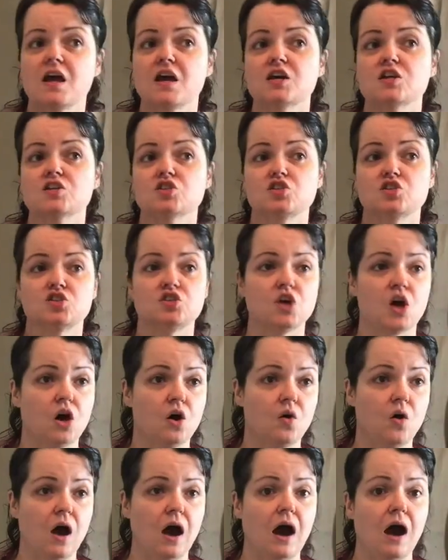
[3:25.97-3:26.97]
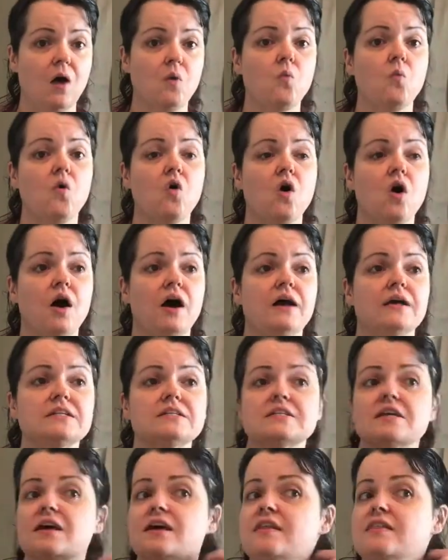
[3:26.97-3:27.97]
So I
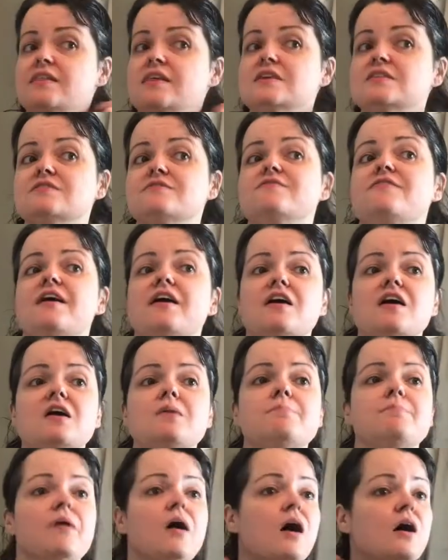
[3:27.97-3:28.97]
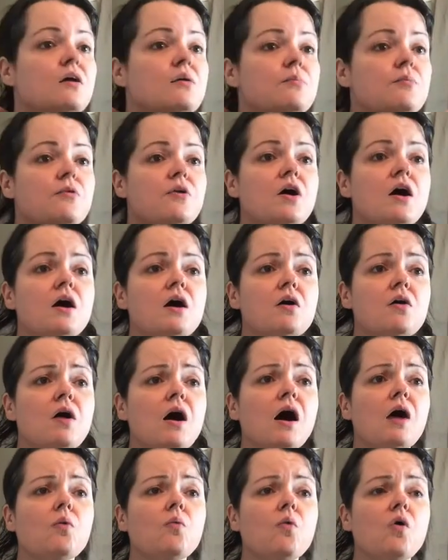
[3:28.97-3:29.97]
want this very bottom row,
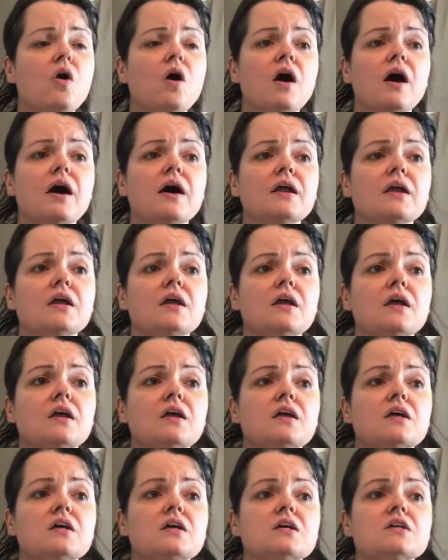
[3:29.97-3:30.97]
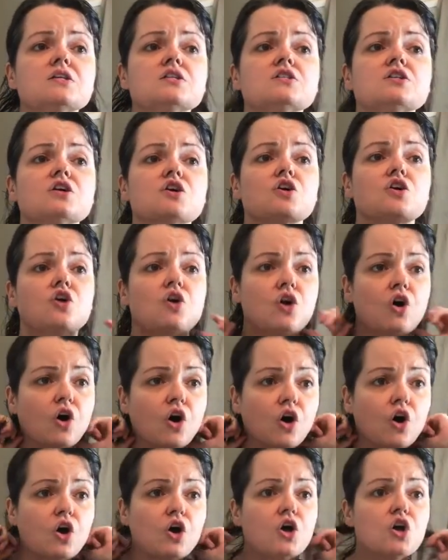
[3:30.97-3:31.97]
I want to
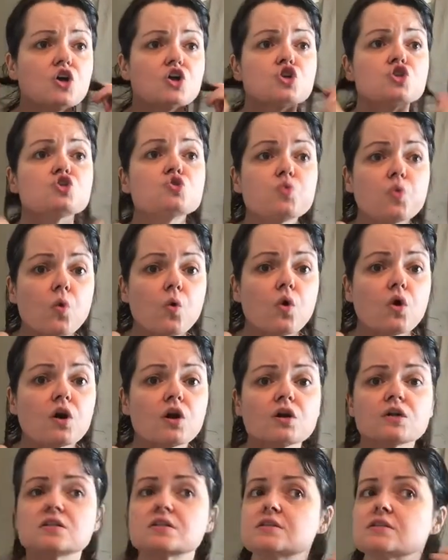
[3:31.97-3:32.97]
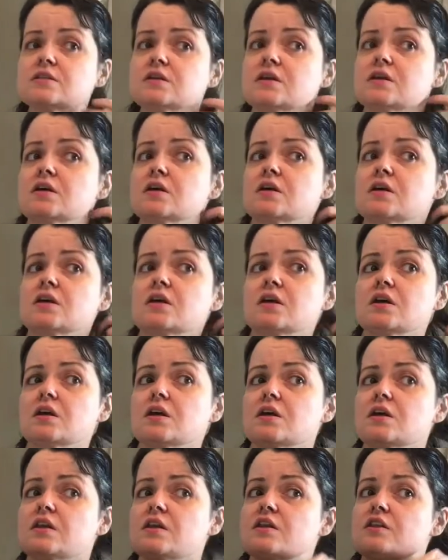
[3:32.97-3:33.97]
curl towards
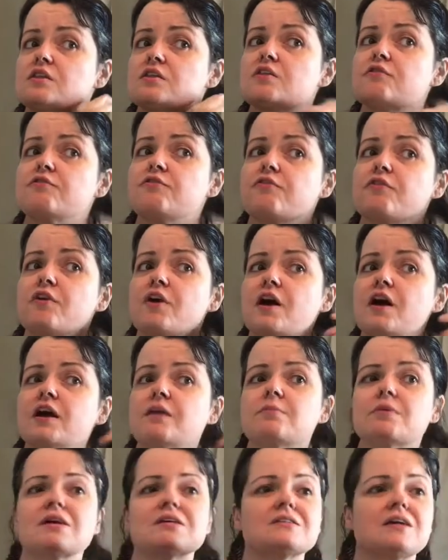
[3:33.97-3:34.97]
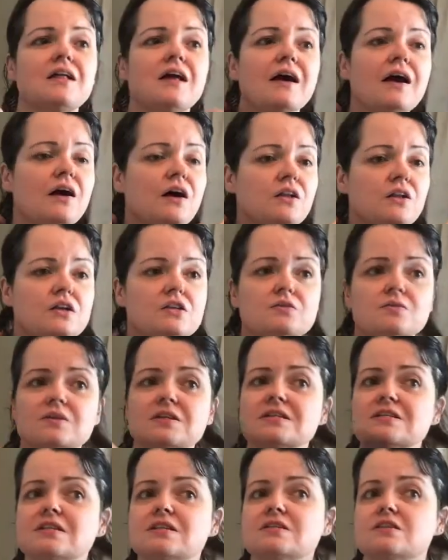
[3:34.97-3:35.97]
the front because I like how it looks when it
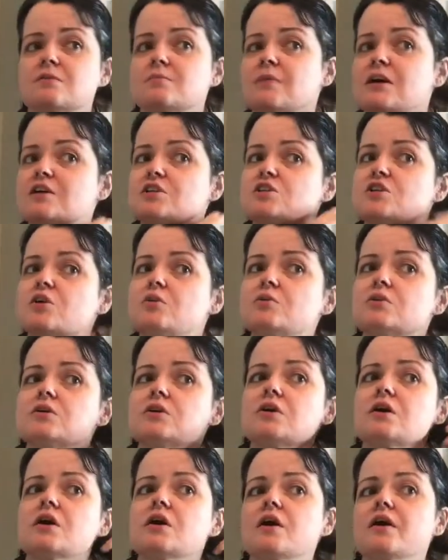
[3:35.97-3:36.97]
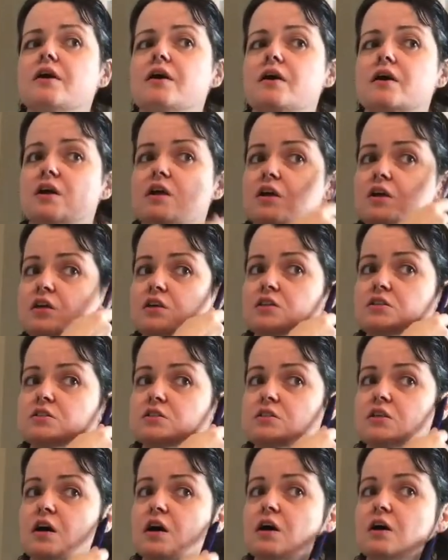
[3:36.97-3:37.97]
sits on my shoulder.
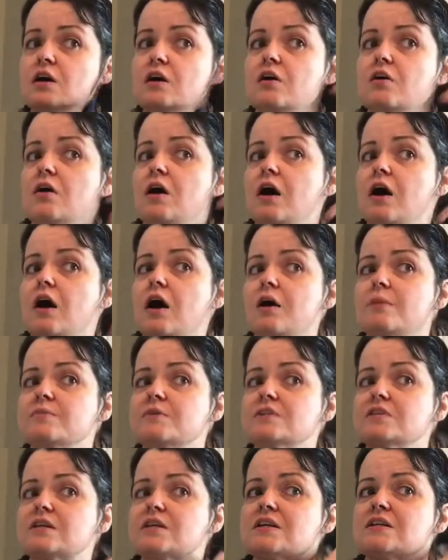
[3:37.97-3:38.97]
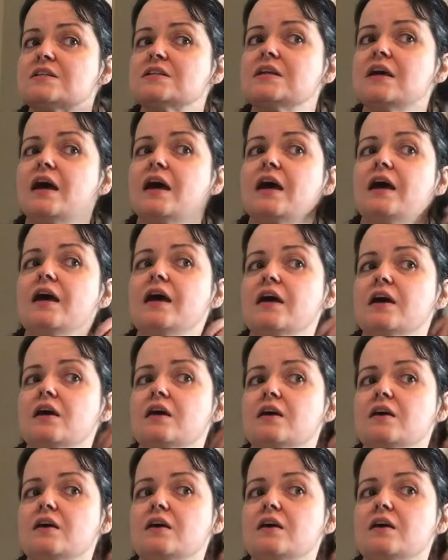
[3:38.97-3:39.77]
So I'm just going to